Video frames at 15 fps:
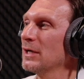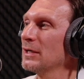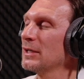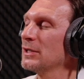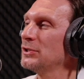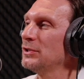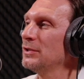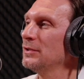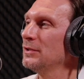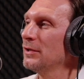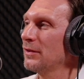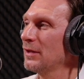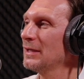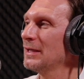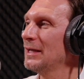I guess you're
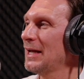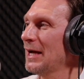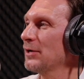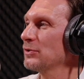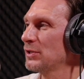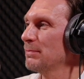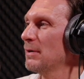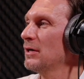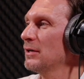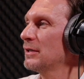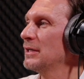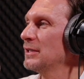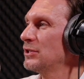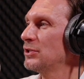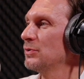thinking how to
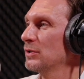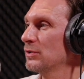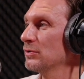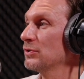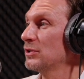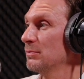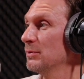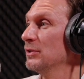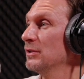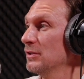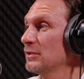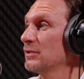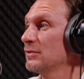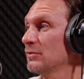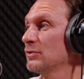market to a customer
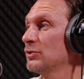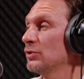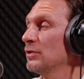that's short